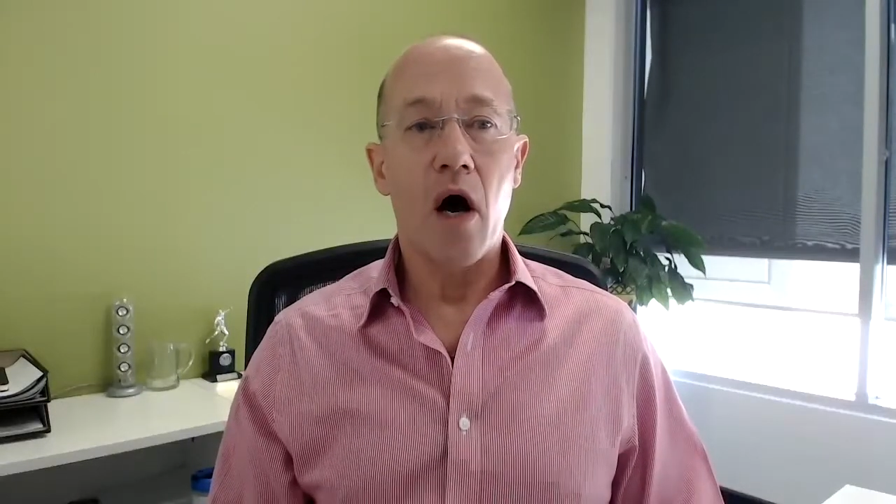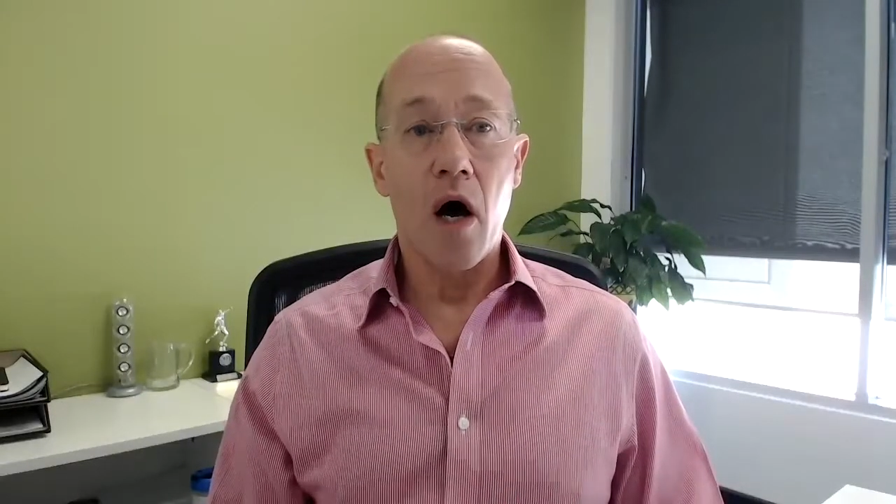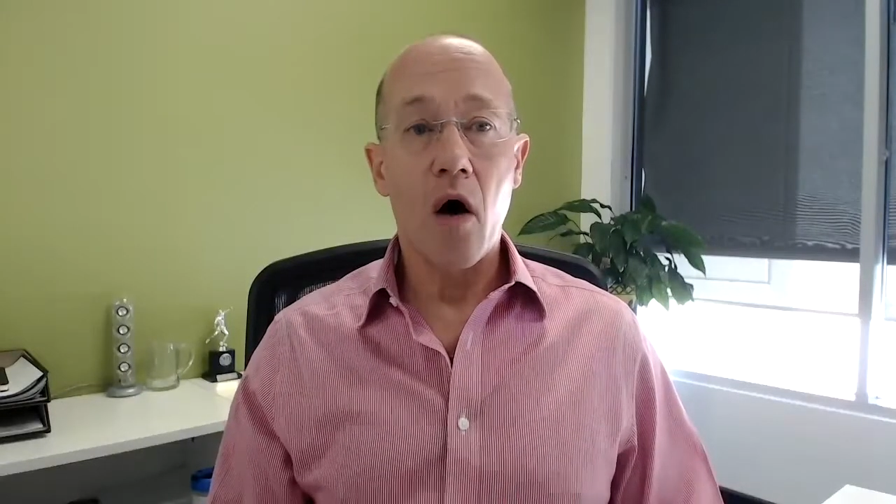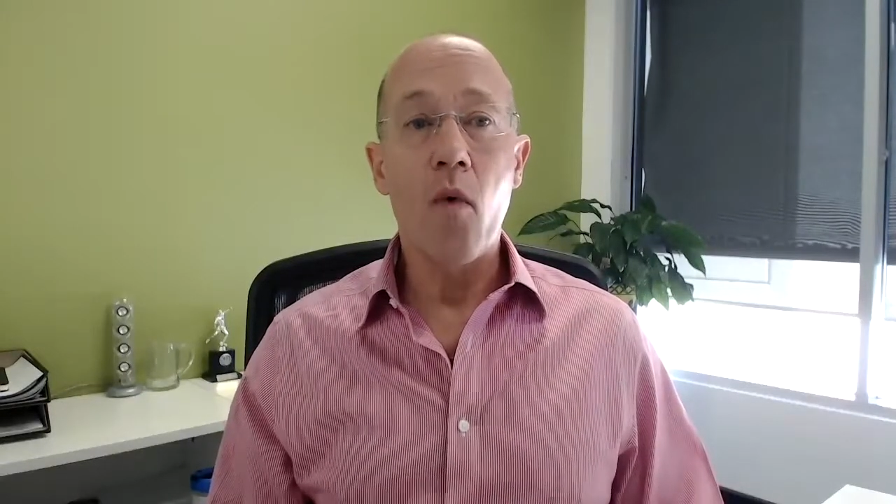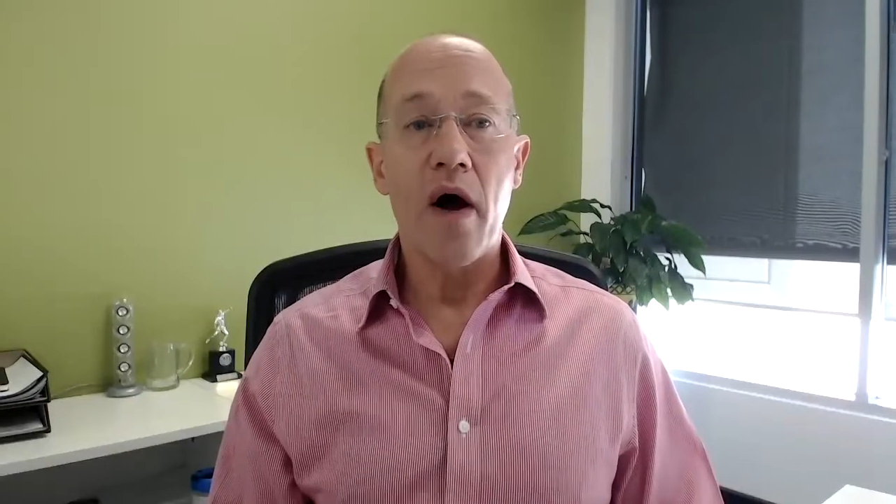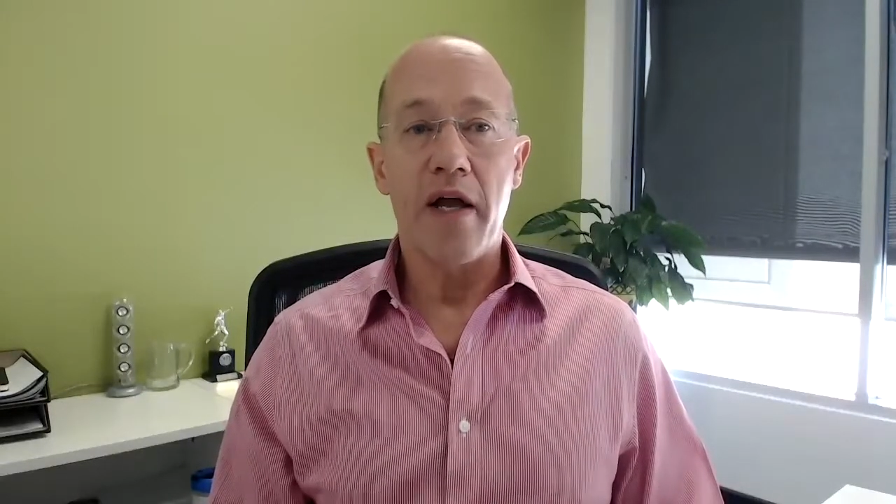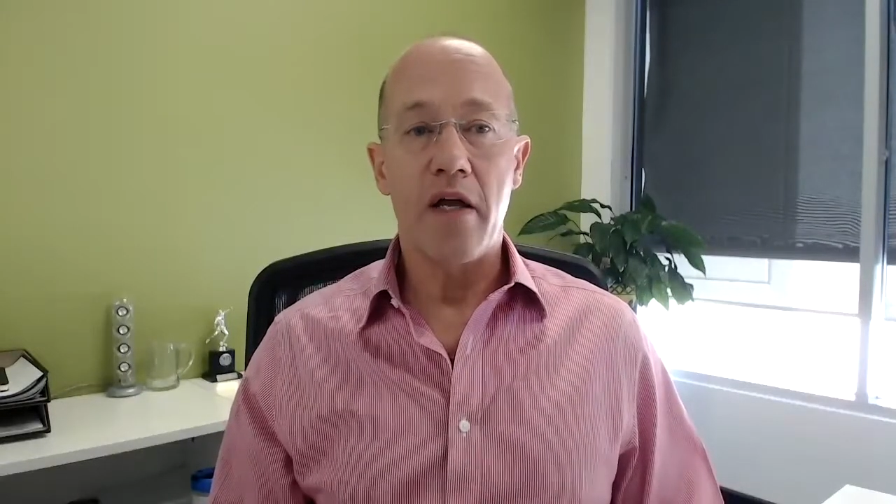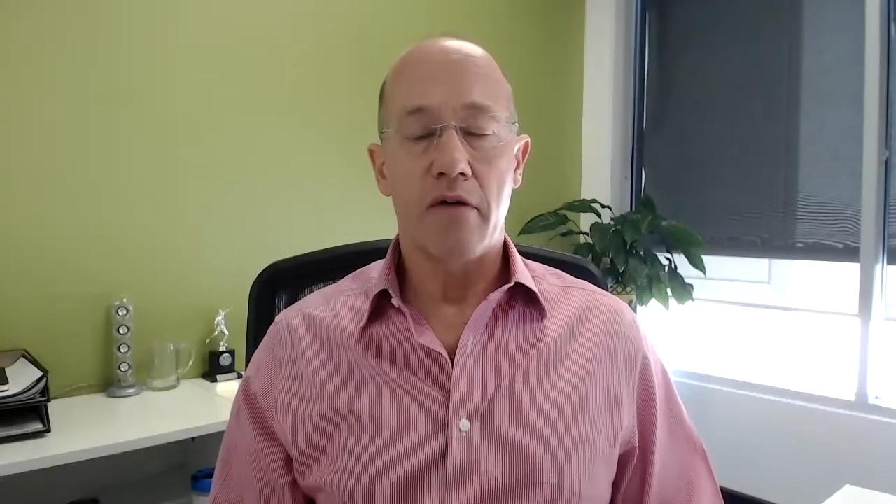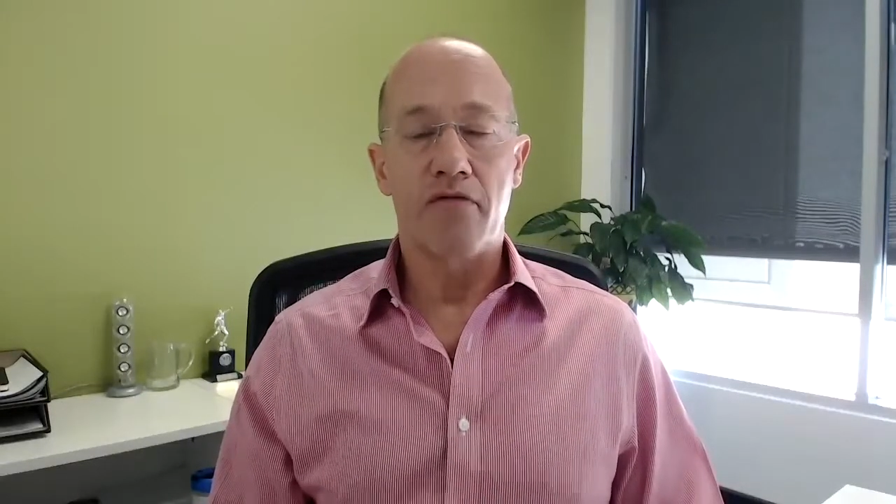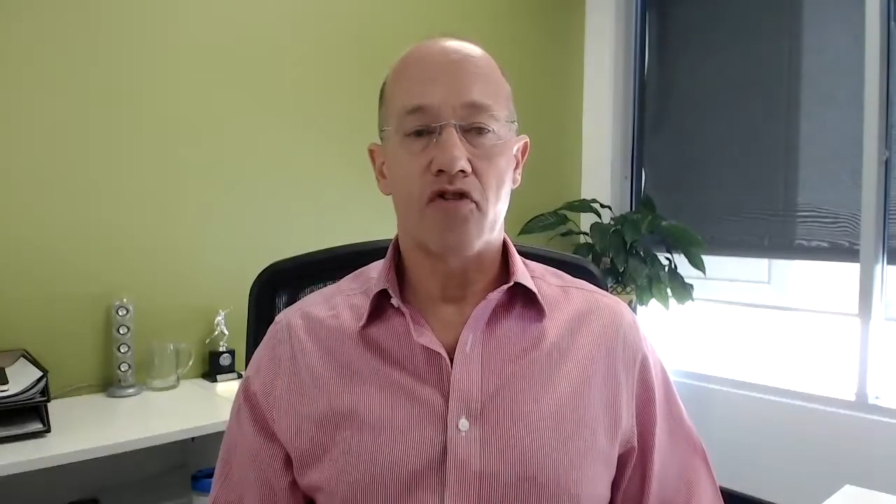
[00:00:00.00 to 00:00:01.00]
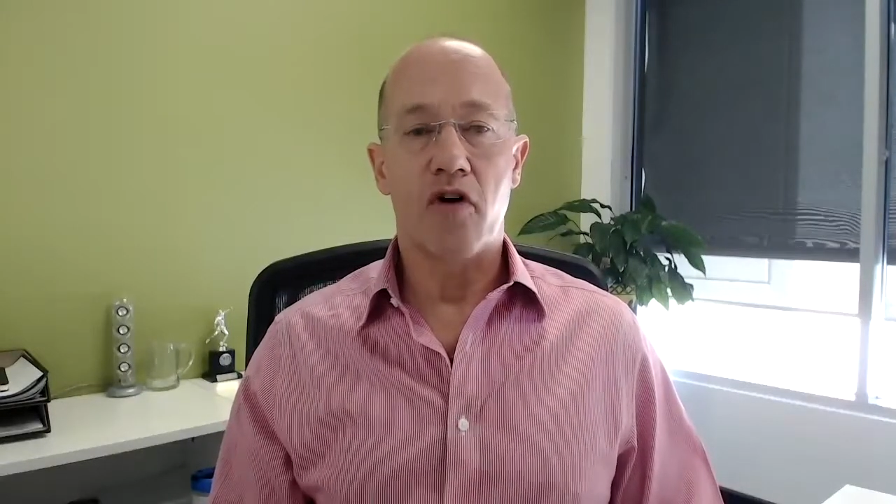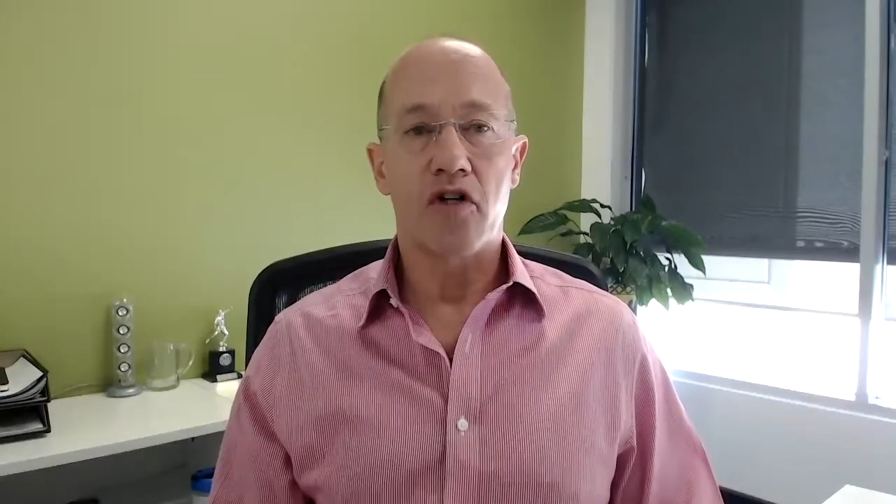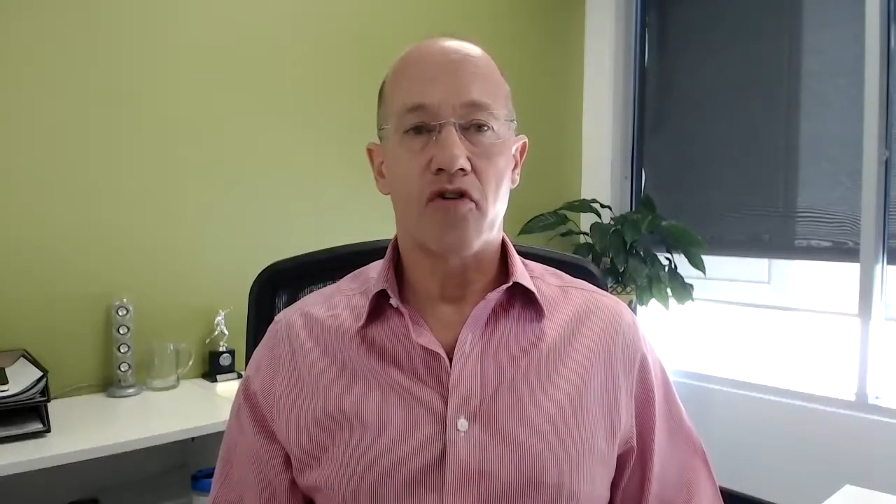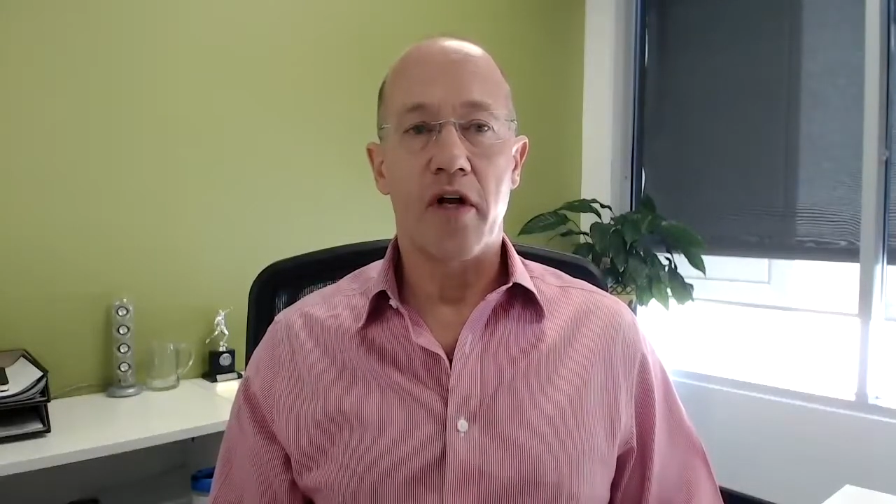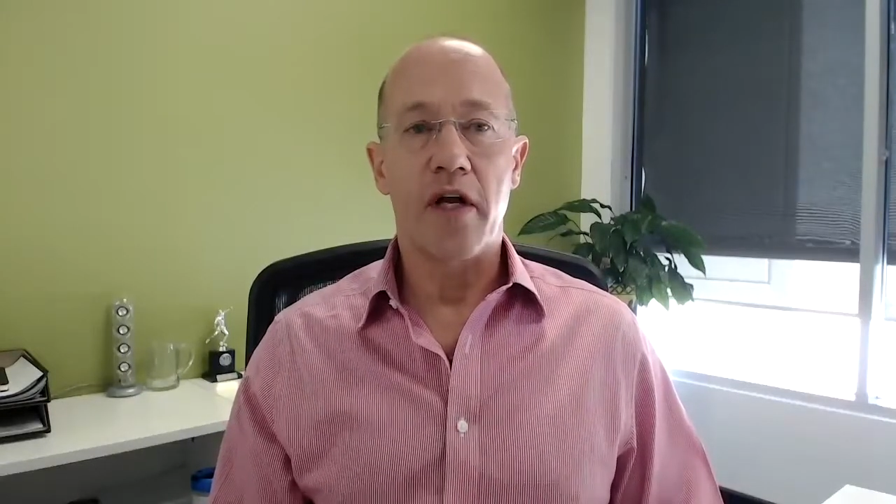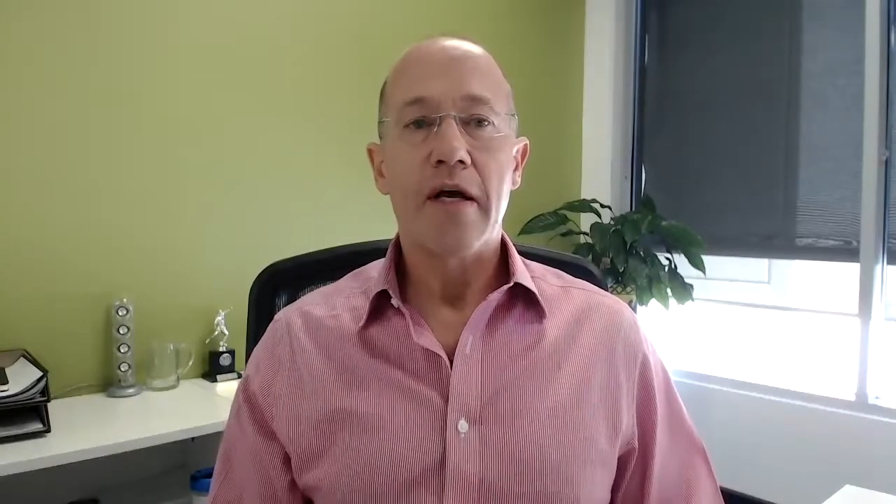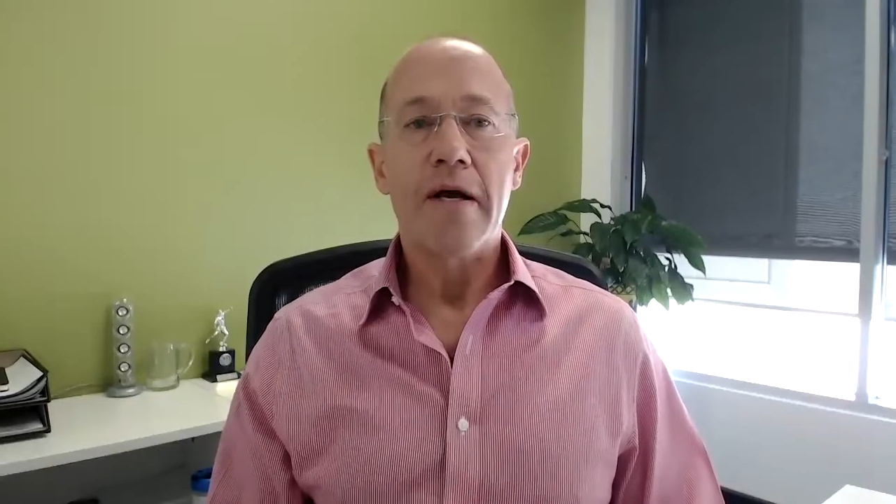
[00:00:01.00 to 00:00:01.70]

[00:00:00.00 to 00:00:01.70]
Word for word: our way of structuring